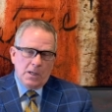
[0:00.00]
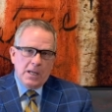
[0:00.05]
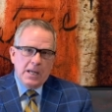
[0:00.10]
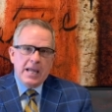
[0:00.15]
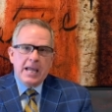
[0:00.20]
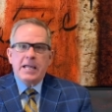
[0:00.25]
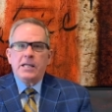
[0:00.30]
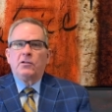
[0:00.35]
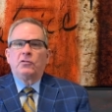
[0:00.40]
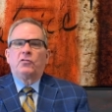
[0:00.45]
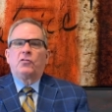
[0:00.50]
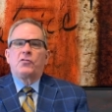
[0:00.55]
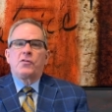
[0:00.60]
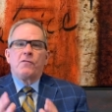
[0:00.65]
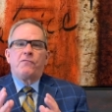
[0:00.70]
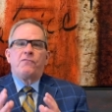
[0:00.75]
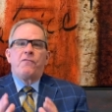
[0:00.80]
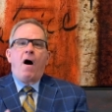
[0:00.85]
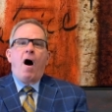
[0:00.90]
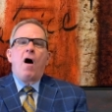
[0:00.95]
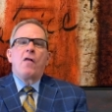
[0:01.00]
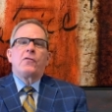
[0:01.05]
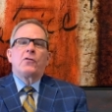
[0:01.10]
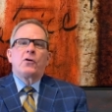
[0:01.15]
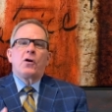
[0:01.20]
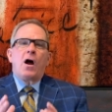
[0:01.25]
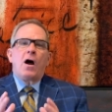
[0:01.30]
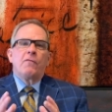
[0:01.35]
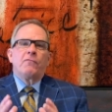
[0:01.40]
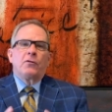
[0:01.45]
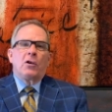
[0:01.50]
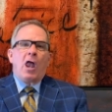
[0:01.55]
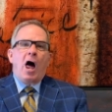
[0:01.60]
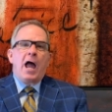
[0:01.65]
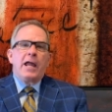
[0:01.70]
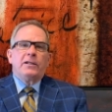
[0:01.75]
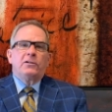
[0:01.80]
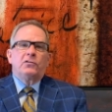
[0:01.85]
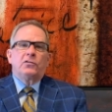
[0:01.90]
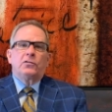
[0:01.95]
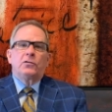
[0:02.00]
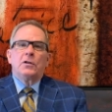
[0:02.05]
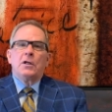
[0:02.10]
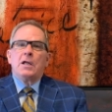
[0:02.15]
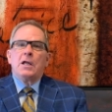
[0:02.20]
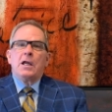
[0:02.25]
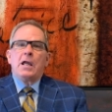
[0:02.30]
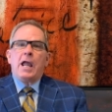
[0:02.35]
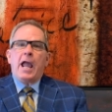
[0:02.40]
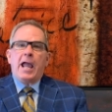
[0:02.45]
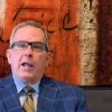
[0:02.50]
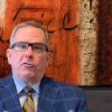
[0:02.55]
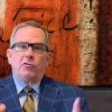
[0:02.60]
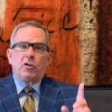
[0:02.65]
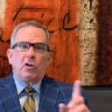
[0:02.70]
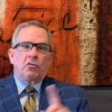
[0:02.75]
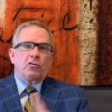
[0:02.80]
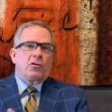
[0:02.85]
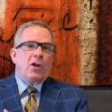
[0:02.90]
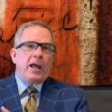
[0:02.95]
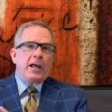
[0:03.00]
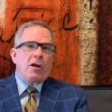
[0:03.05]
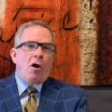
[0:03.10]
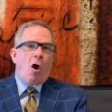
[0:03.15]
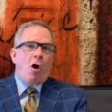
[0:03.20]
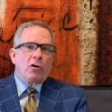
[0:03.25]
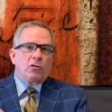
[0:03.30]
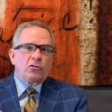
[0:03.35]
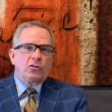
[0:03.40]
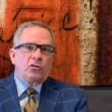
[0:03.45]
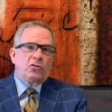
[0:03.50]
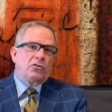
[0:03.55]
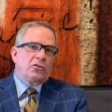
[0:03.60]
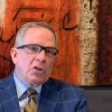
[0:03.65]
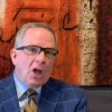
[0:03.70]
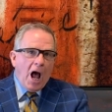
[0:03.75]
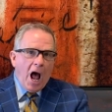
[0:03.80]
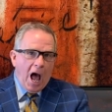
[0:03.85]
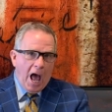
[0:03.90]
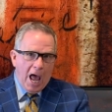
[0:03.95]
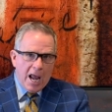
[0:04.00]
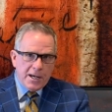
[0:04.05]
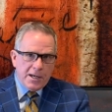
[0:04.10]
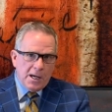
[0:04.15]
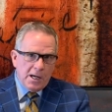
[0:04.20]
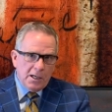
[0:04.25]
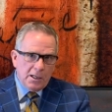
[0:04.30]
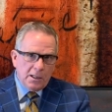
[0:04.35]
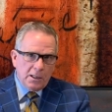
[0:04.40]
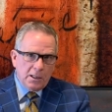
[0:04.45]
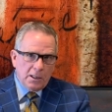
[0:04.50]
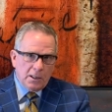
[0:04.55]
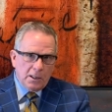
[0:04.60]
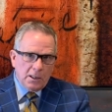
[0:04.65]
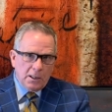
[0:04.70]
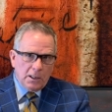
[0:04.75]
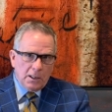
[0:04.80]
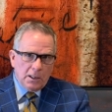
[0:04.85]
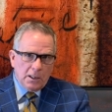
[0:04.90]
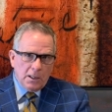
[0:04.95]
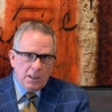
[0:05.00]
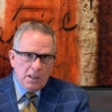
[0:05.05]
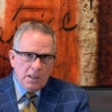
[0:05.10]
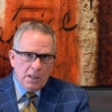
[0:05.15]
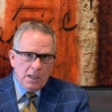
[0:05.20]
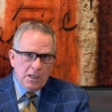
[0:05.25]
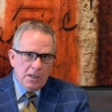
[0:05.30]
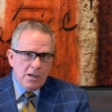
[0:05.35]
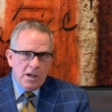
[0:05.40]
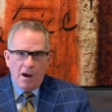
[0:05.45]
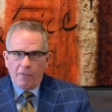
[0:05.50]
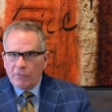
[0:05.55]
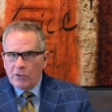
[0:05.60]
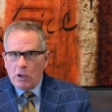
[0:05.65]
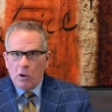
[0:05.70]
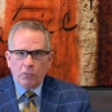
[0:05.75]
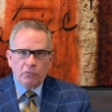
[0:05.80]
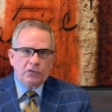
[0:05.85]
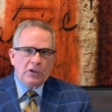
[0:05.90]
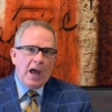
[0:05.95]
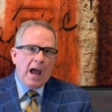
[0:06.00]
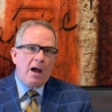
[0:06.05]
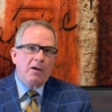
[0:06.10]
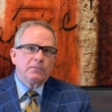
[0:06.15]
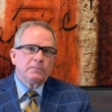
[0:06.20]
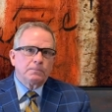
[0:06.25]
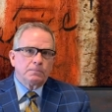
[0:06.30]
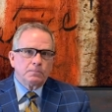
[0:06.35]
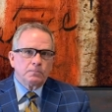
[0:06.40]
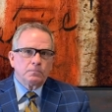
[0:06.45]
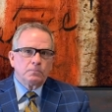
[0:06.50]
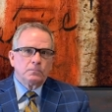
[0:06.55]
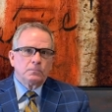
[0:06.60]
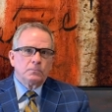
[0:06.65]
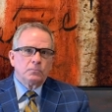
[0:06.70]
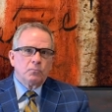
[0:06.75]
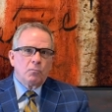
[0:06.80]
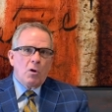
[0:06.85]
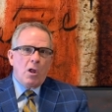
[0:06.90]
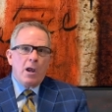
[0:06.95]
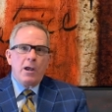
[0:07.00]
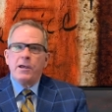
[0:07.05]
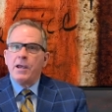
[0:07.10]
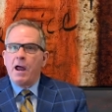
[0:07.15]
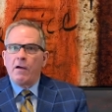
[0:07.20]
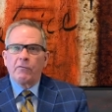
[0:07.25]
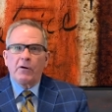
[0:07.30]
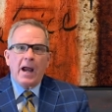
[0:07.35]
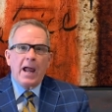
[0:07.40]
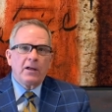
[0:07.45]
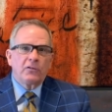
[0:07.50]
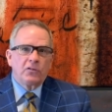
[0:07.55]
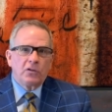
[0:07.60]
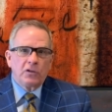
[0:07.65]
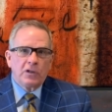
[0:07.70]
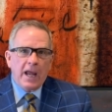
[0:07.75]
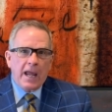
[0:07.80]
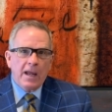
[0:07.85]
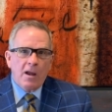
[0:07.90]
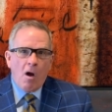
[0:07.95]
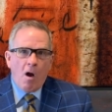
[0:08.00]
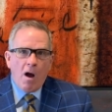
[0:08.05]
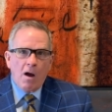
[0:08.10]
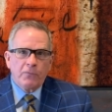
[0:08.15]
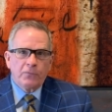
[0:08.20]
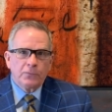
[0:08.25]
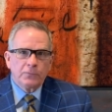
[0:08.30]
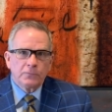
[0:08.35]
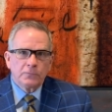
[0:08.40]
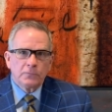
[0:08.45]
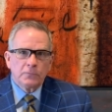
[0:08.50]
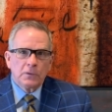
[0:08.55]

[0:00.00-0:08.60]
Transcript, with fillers: He is the father of lights. And just like our sun never goes out, never has a day off,